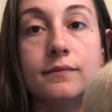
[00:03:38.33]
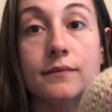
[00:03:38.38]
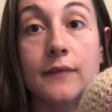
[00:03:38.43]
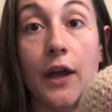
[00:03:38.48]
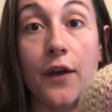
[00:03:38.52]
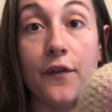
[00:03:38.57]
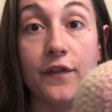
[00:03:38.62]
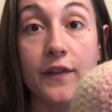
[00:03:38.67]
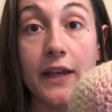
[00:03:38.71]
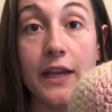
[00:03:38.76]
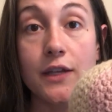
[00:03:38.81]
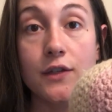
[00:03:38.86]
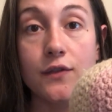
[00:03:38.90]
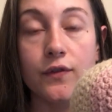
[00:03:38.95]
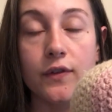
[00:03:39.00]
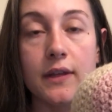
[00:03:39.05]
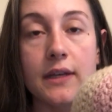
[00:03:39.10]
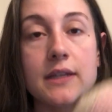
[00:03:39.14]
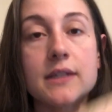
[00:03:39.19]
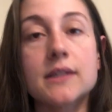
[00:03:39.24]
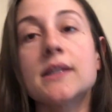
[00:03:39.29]
a flange for
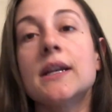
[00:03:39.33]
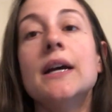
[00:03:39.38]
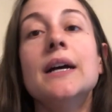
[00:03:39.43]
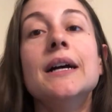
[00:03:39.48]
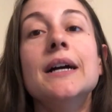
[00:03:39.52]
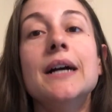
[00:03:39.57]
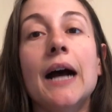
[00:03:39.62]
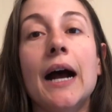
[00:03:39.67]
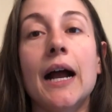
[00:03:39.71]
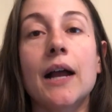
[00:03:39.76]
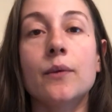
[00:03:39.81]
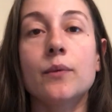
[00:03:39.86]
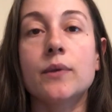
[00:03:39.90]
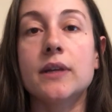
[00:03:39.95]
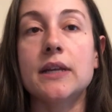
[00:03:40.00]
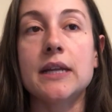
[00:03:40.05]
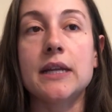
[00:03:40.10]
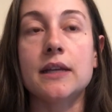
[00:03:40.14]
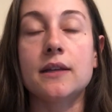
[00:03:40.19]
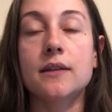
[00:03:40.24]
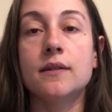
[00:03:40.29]
this, I would
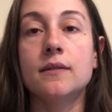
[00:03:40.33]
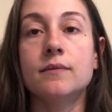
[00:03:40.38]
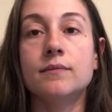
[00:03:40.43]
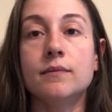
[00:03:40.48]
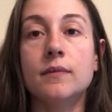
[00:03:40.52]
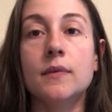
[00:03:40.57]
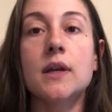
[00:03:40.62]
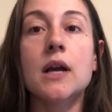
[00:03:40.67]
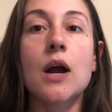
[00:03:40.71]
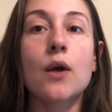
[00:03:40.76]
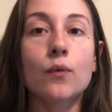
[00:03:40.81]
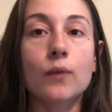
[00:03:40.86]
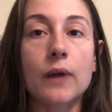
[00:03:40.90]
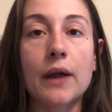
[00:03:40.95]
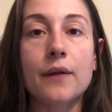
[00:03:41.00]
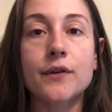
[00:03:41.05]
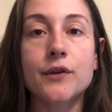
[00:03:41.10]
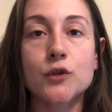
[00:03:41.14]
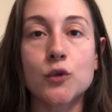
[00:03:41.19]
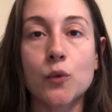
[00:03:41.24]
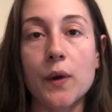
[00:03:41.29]
need around
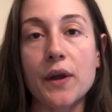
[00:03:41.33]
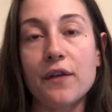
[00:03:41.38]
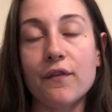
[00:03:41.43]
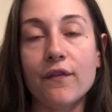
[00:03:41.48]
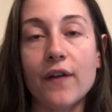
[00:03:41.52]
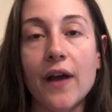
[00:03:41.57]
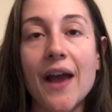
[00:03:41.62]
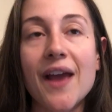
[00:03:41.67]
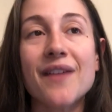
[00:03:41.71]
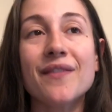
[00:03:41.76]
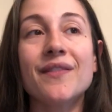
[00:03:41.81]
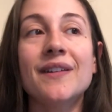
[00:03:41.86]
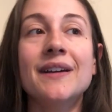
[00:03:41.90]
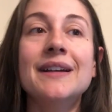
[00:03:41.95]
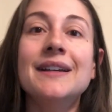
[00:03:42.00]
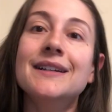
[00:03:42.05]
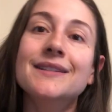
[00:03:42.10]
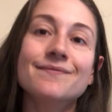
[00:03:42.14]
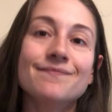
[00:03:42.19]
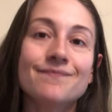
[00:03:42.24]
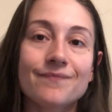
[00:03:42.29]
a 25.
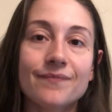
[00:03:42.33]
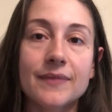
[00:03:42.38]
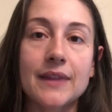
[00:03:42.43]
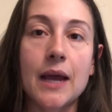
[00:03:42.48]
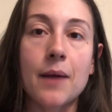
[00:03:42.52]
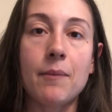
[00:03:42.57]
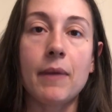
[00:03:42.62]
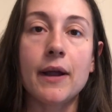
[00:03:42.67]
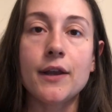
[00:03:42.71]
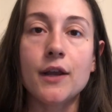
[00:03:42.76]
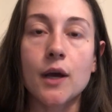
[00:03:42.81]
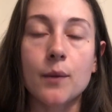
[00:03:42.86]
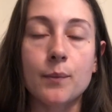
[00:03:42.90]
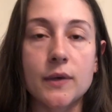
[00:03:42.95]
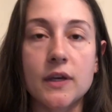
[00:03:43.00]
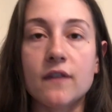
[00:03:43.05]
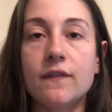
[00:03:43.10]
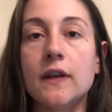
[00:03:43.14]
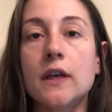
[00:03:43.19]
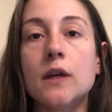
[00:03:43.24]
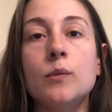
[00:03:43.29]
That might not be
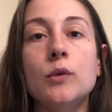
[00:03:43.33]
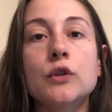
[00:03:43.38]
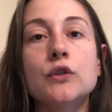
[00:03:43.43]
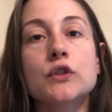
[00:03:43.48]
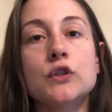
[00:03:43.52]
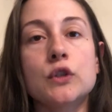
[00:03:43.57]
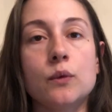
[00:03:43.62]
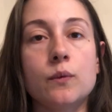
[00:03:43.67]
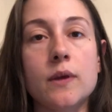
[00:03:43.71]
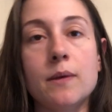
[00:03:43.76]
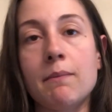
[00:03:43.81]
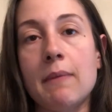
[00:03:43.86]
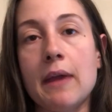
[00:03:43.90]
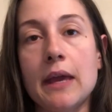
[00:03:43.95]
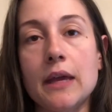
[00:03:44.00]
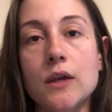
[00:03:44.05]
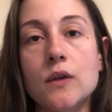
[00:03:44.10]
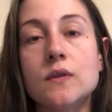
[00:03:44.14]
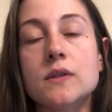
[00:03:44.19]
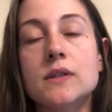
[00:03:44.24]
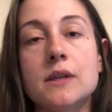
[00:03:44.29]
available, so we may
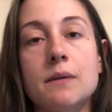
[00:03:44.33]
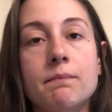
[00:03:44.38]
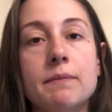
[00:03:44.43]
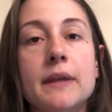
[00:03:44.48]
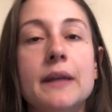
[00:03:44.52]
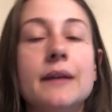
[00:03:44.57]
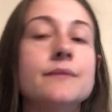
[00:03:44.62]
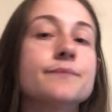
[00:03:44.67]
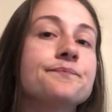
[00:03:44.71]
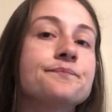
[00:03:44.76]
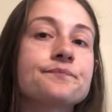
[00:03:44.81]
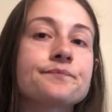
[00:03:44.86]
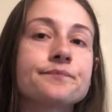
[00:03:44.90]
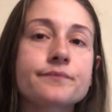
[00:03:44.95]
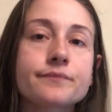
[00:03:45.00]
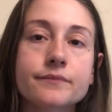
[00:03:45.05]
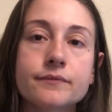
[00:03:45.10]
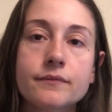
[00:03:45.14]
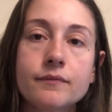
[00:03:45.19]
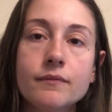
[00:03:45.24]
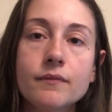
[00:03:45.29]
use something
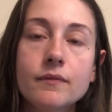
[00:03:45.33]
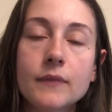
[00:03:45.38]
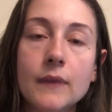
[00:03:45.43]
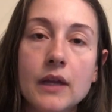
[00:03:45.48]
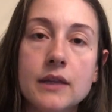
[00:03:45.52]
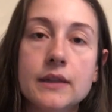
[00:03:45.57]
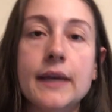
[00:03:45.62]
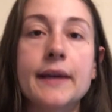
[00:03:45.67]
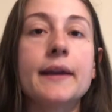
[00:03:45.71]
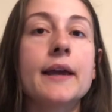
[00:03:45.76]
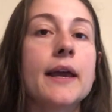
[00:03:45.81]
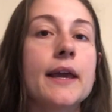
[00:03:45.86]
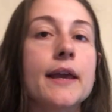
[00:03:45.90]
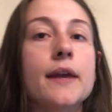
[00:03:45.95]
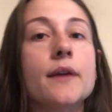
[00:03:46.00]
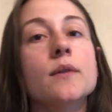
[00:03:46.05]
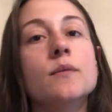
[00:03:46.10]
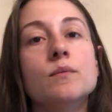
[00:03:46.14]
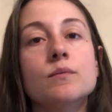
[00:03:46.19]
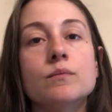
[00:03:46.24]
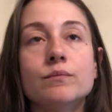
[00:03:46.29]
like a
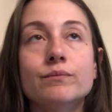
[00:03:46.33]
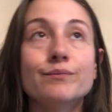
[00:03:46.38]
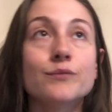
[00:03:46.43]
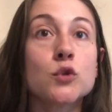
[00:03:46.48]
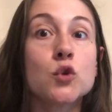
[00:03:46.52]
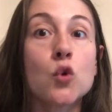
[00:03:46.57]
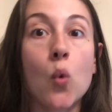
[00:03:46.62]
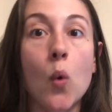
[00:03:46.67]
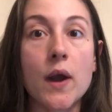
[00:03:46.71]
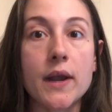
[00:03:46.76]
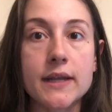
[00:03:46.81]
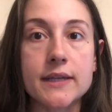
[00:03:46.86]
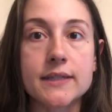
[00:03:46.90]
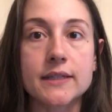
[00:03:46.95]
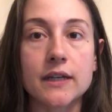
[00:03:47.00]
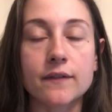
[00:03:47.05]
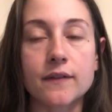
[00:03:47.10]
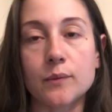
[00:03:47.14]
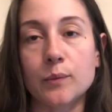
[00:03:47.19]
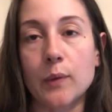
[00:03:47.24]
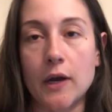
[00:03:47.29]

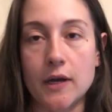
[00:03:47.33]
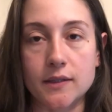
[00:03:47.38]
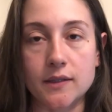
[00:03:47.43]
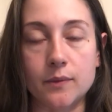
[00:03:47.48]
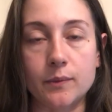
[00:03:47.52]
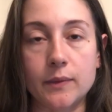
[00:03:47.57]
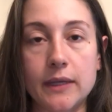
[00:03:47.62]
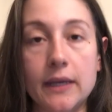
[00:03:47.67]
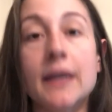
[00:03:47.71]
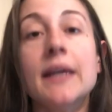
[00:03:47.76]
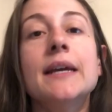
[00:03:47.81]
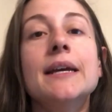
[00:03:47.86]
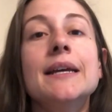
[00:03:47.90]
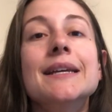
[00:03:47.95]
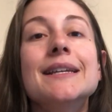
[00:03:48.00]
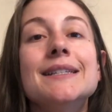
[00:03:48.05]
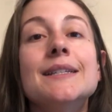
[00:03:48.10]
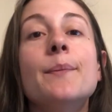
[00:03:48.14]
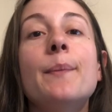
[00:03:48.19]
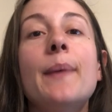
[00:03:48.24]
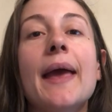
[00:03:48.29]
27 possibly.
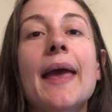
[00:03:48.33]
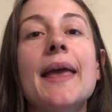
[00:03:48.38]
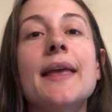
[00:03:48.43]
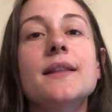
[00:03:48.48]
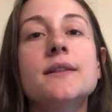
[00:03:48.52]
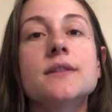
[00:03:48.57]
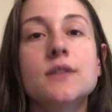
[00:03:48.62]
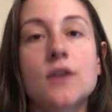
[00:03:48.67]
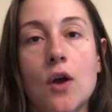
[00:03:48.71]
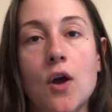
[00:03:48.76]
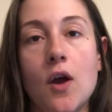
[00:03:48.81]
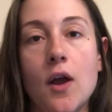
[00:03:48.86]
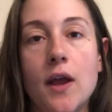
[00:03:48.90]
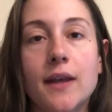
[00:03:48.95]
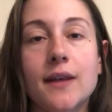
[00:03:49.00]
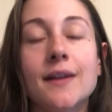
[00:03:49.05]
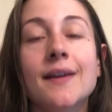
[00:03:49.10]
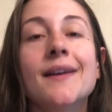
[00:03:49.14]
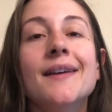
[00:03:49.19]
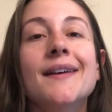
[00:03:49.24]
Depends on